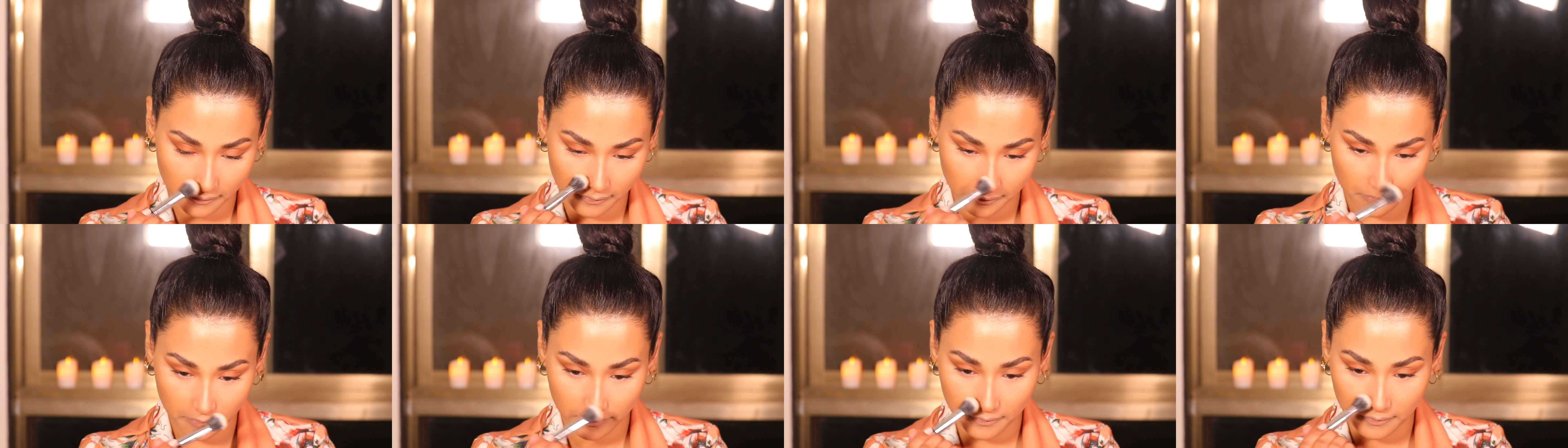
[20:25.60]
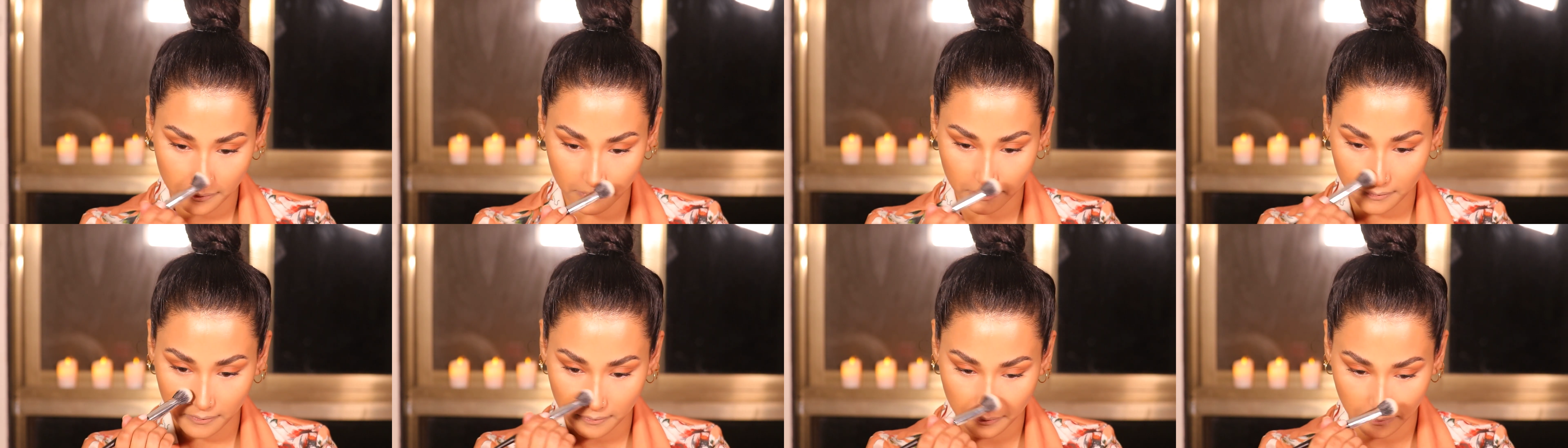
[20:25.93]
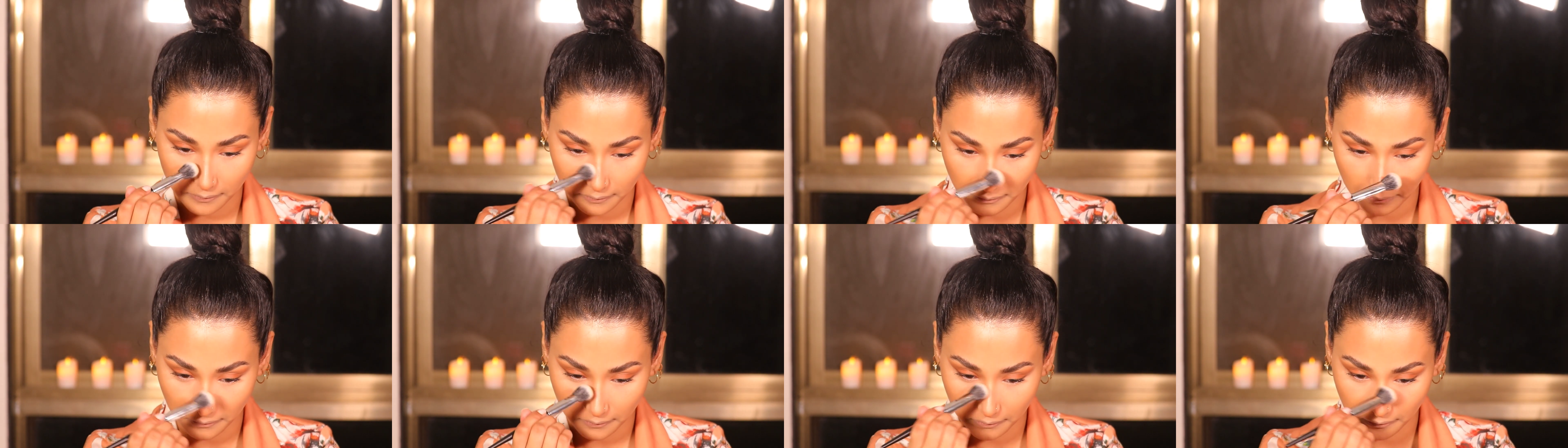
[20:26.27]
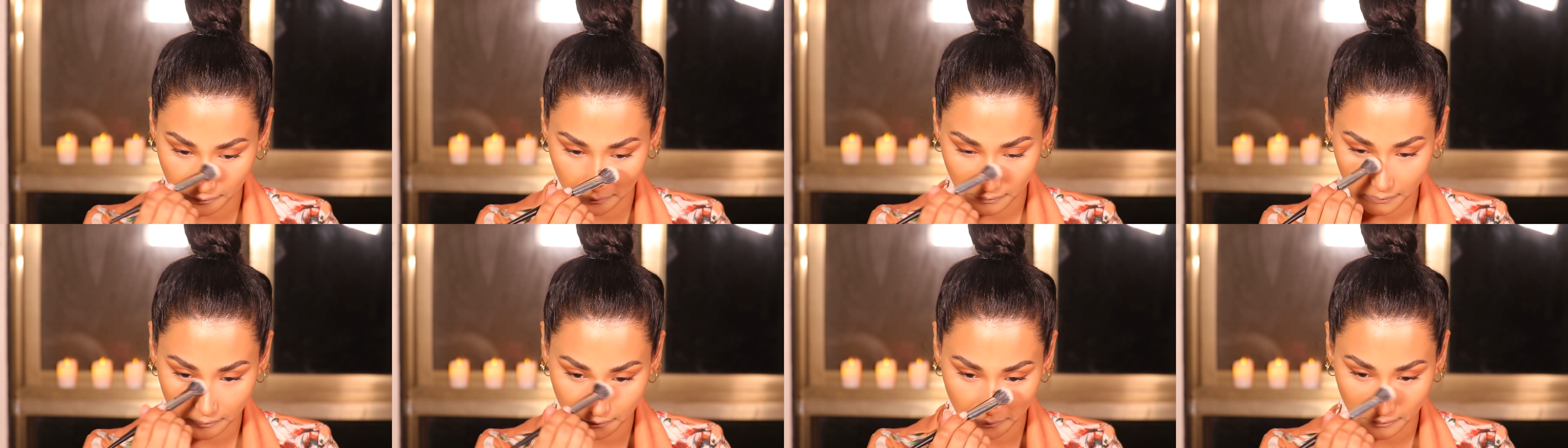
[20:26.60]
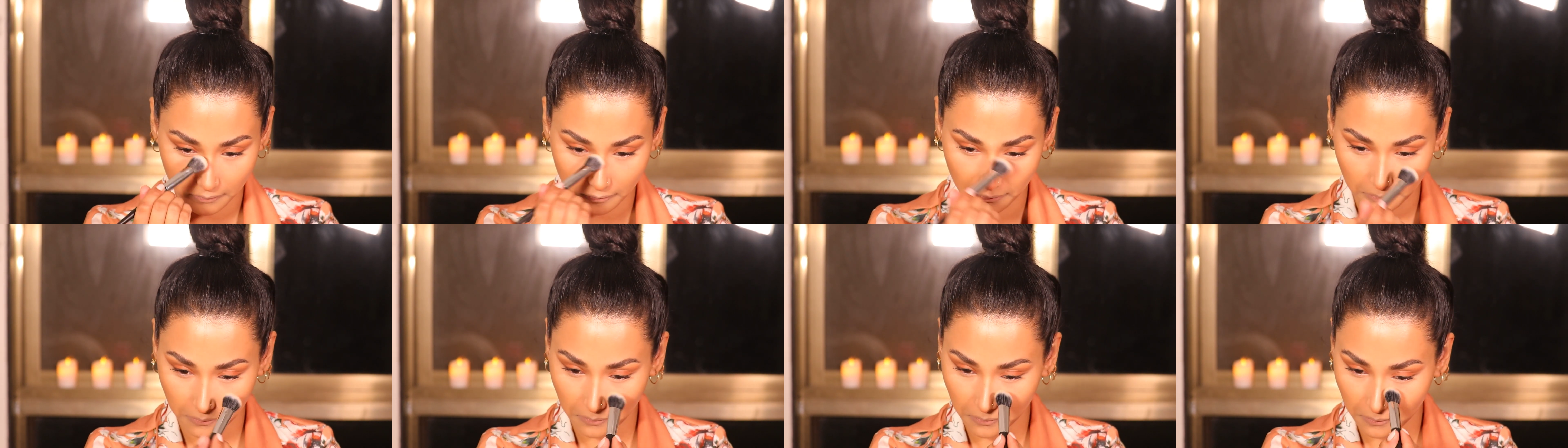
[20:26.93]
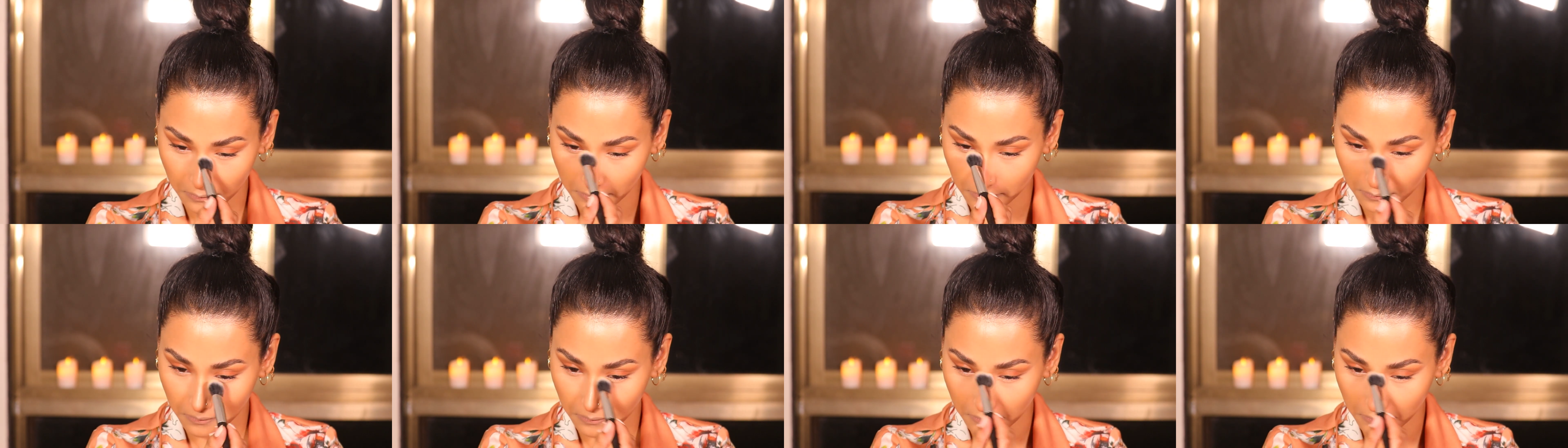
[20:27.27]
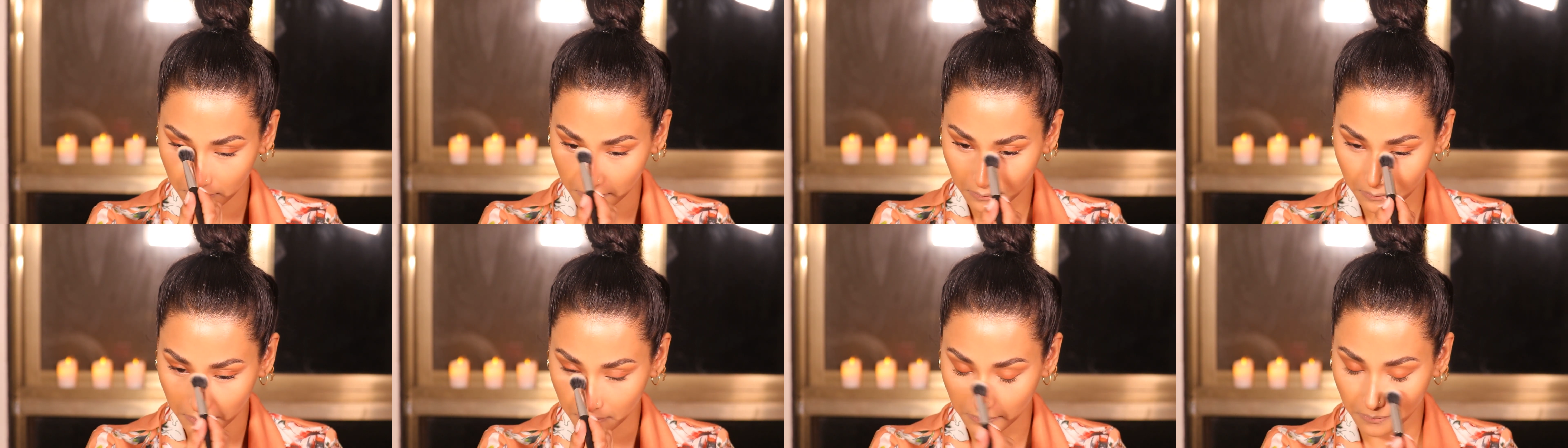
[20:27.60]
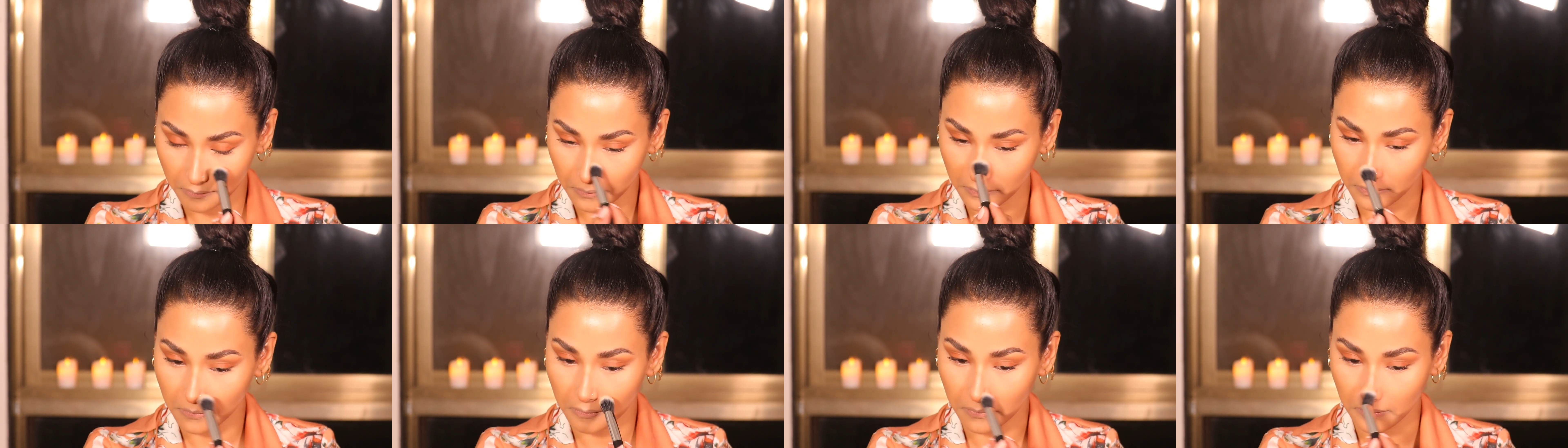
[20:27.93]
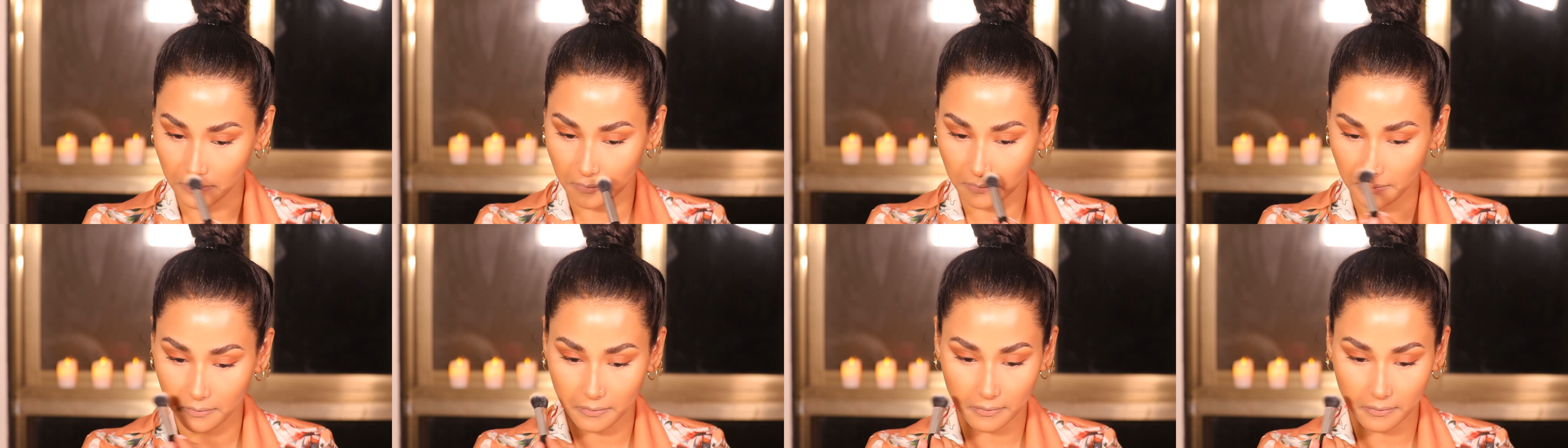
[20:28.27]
It's just the bake, and that will do the magic.